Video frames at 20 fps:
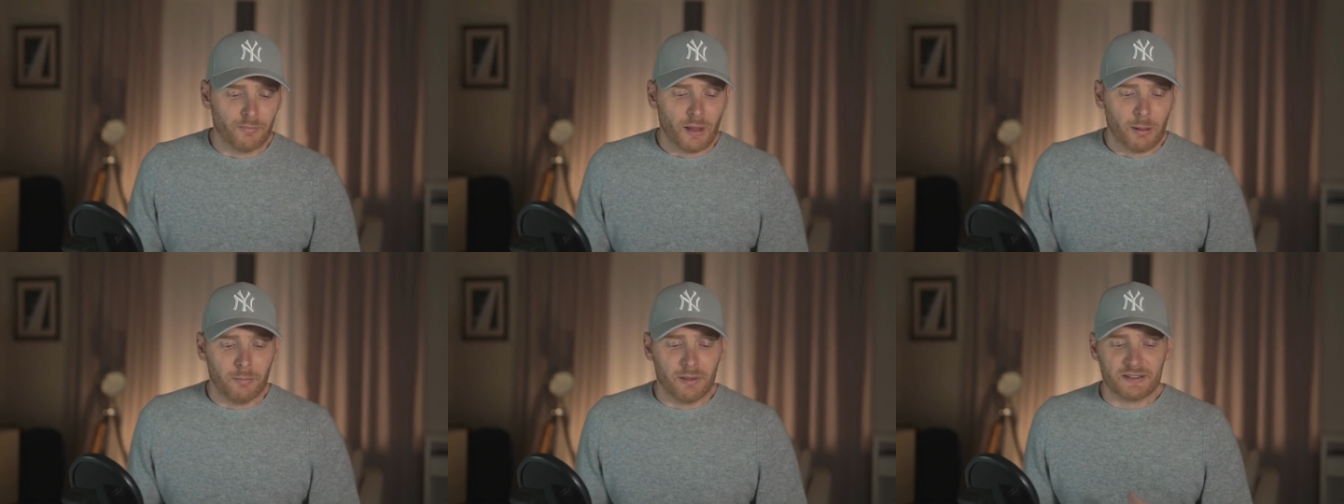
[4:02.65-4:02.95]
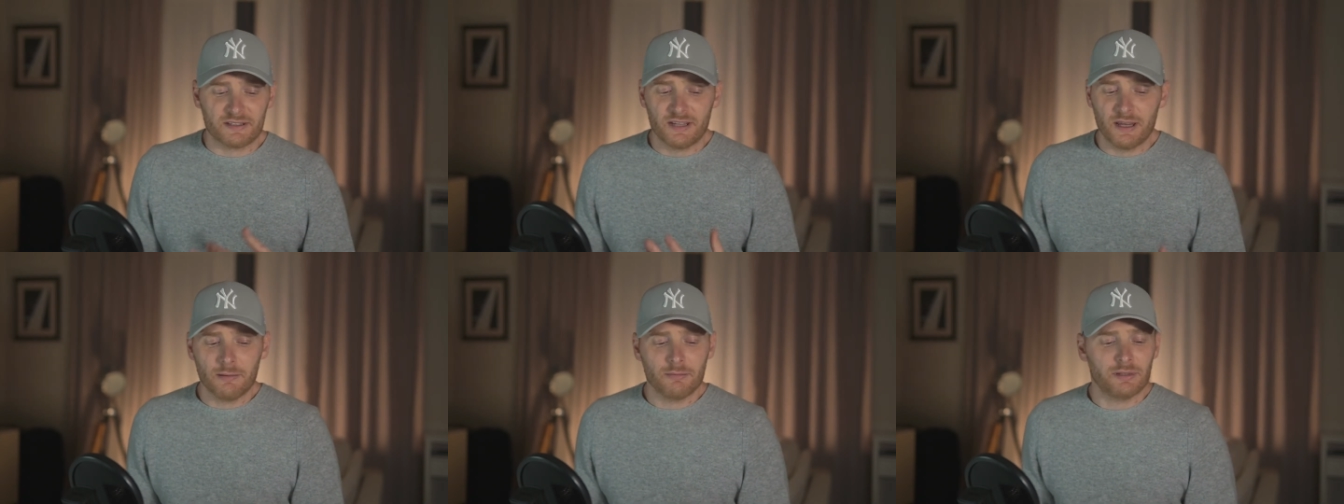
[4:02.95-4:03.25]

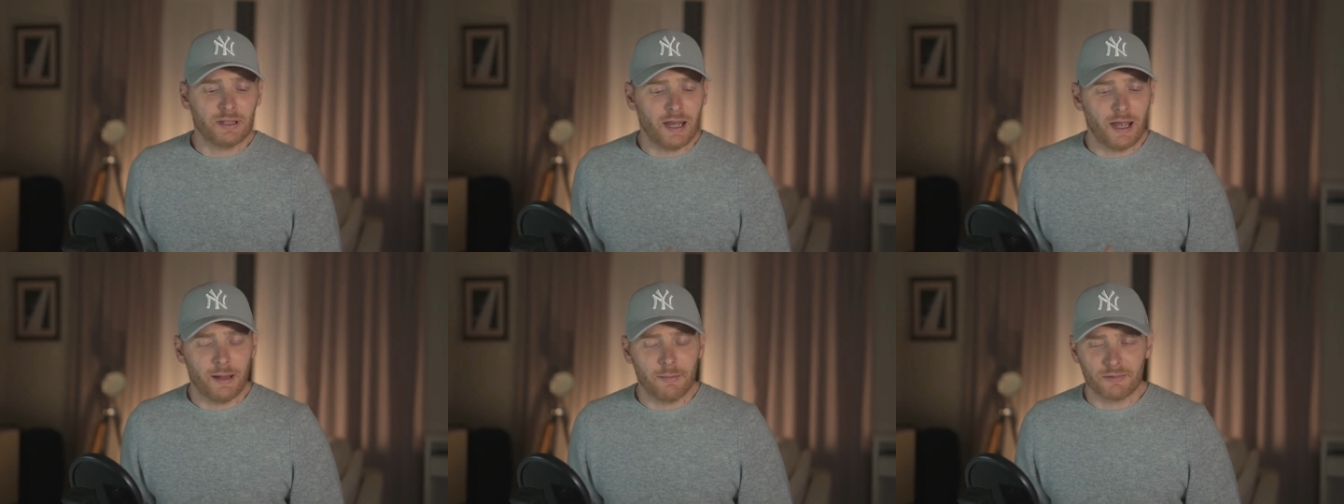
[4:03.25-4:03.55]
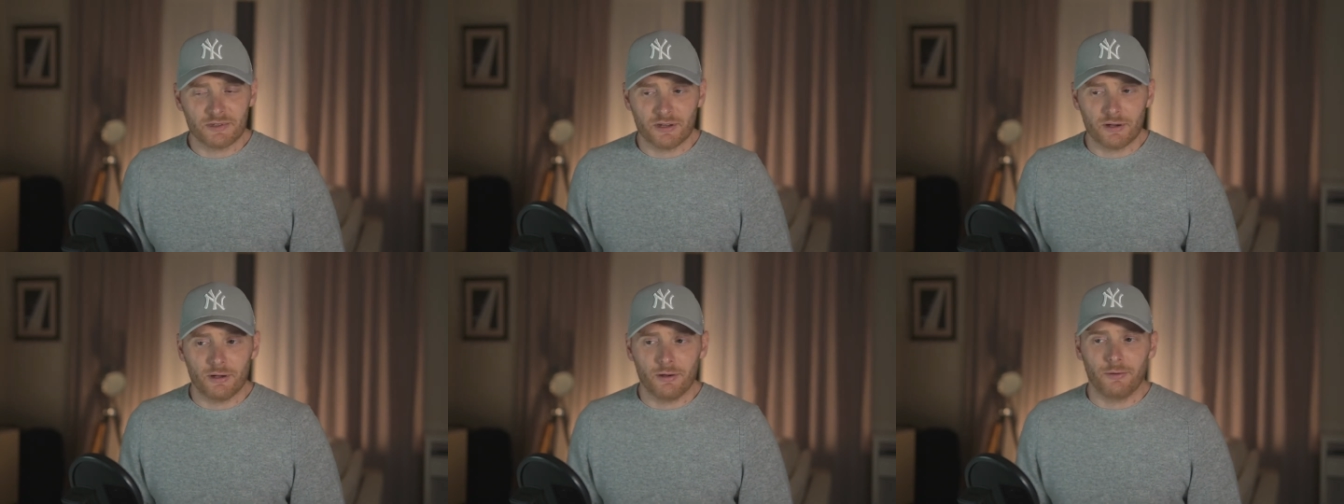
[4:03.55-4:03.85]
But same time,
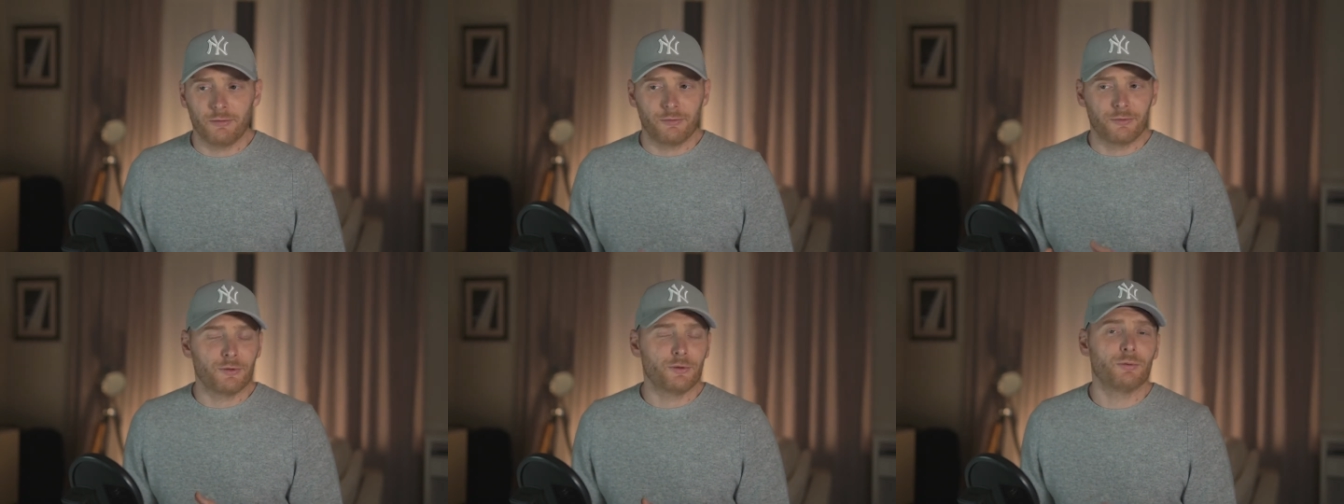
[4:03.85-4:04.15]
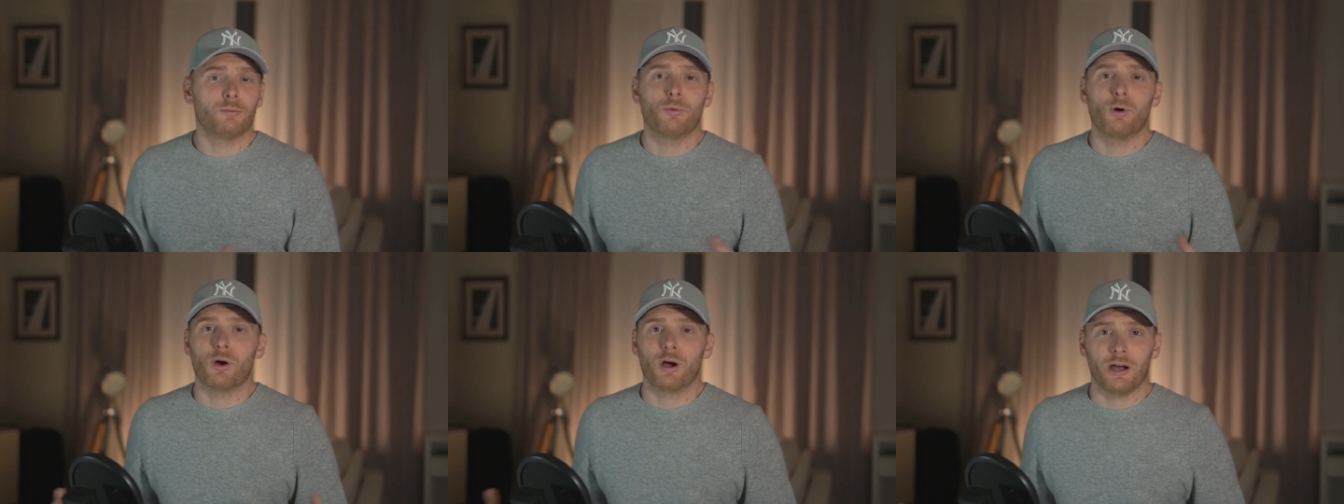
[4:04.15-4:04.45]
there are a few
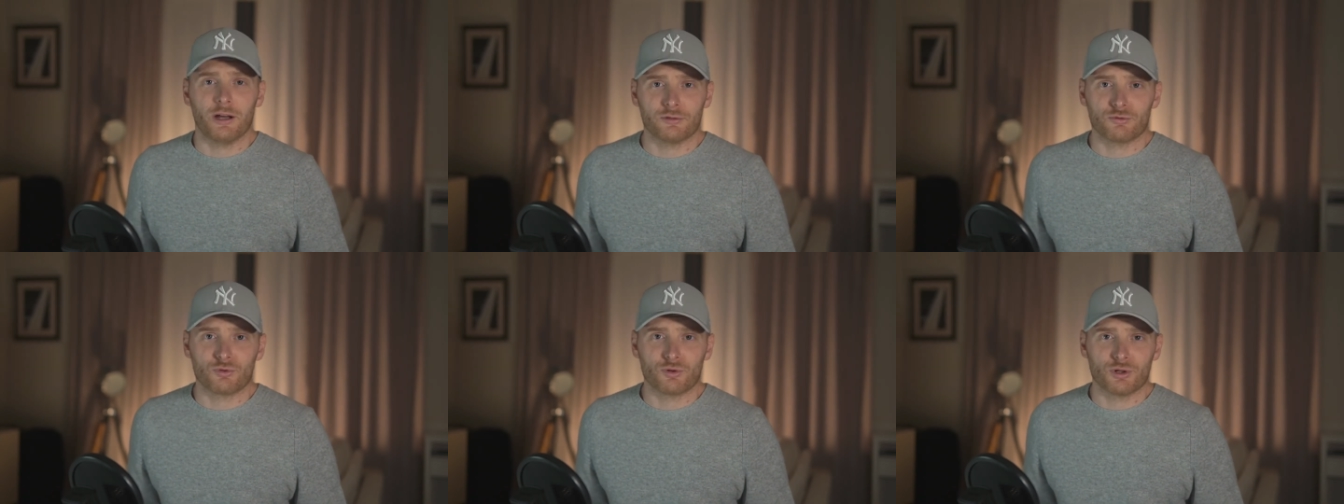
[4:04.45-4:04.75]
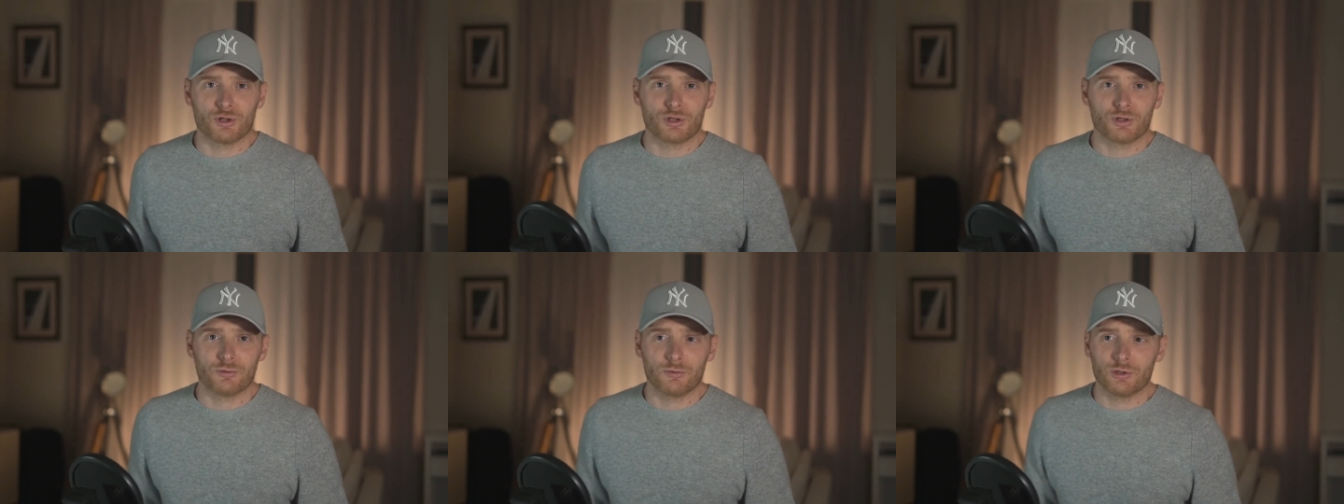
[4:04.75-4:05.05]
more
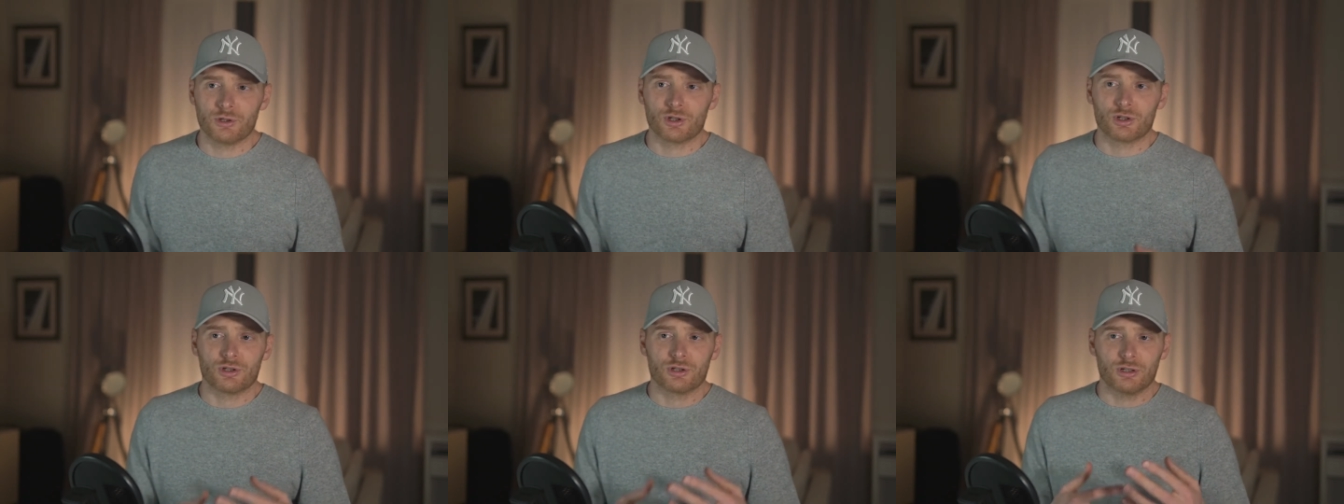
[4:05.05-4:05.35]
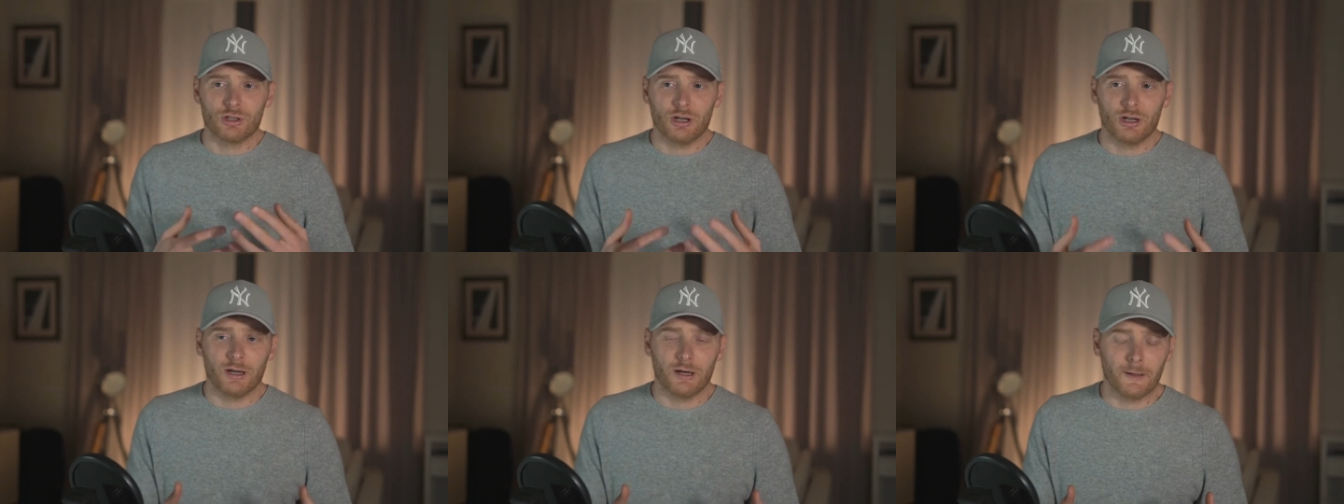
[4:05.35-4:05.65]
countries
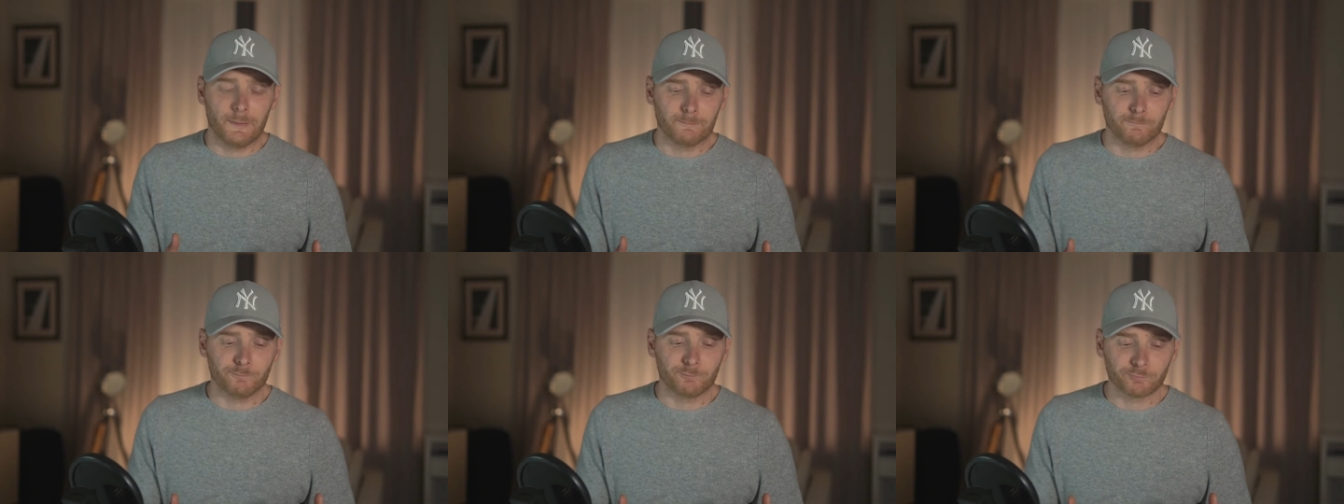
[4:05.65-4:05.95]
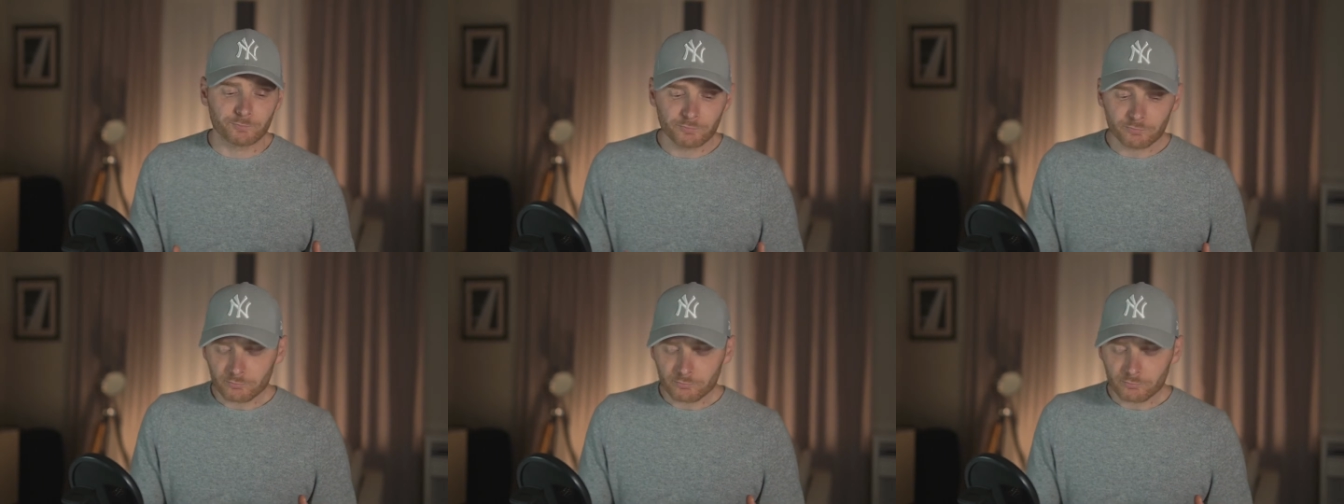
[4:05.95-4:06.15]
which um,